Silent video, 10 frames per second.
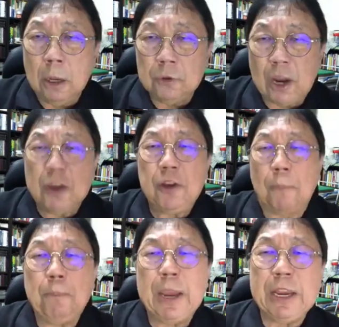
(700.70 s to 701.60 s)
change your
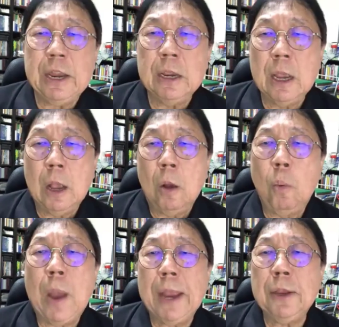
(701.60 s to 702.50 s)
pin
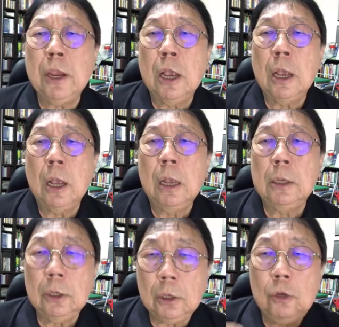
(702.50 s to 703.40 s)
when
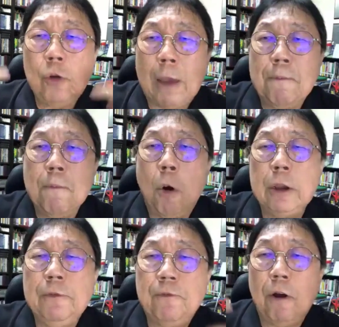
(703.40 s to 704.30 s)
you have more
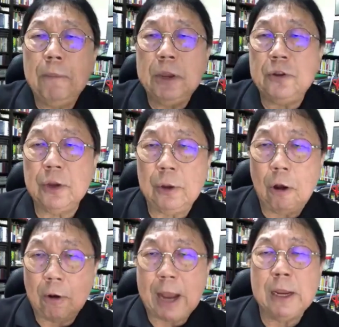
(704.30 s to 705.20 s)
information.
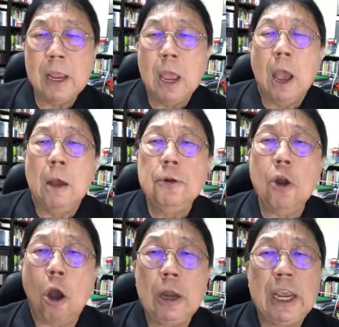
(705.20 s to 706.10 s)
All right,
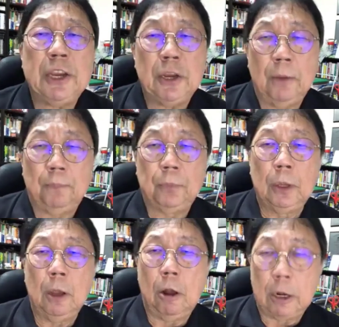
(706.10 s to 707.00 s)
knowledge,
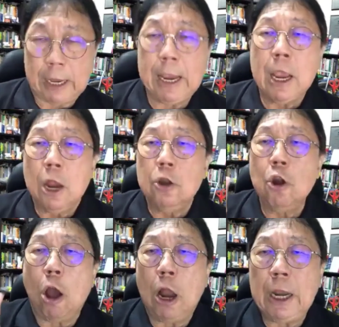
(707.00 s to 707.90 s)
okay,
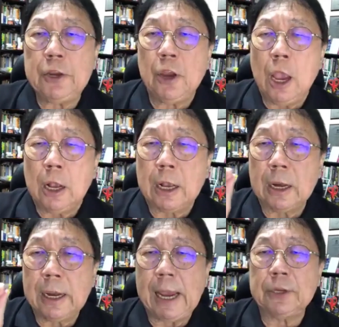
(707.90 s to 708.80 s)
knowledge
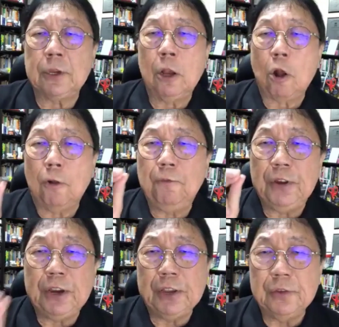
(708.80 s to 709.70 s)
creates
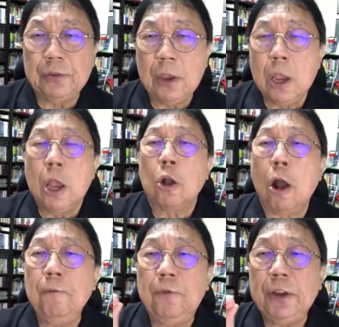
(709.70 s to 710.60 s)
confidence.
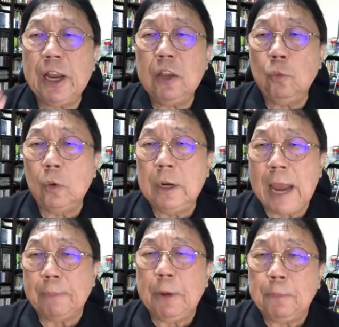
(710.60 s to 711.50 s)
Confidence will
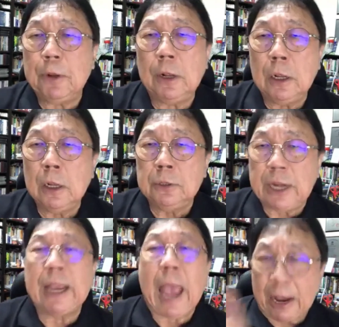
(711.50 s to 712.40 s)
let people
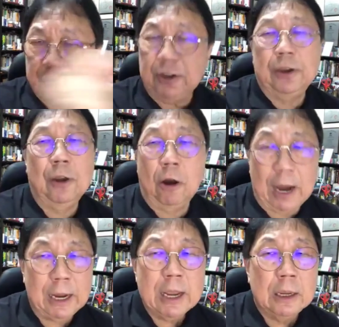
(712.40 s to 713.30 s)
take action. All
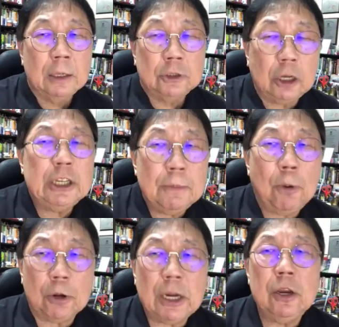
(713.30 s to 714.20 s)
right, so it's
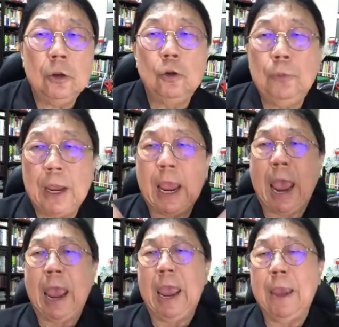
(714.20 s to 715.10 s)
important to be
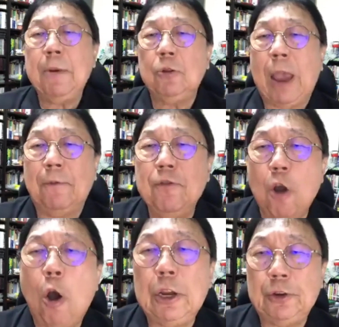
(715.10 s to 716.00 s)
able to have
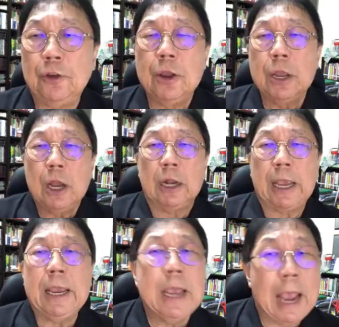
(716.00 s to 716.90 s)
knowledge,
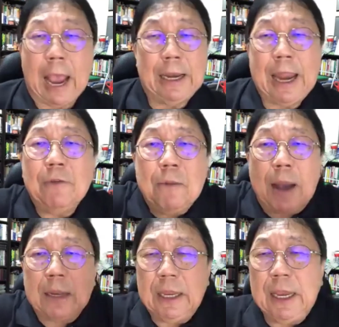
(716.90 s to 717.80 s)
okay? And network
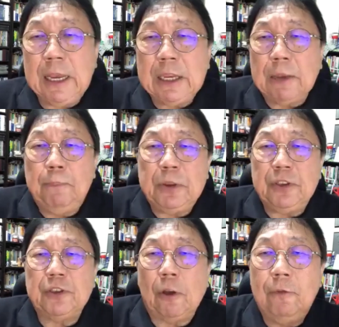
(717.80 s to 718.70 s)
marketing is a
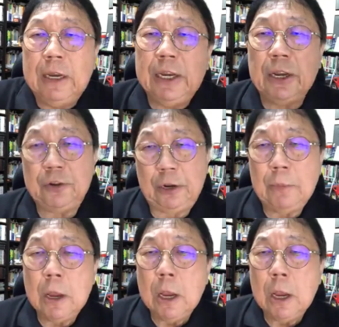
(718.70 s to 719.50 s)
business of leadership,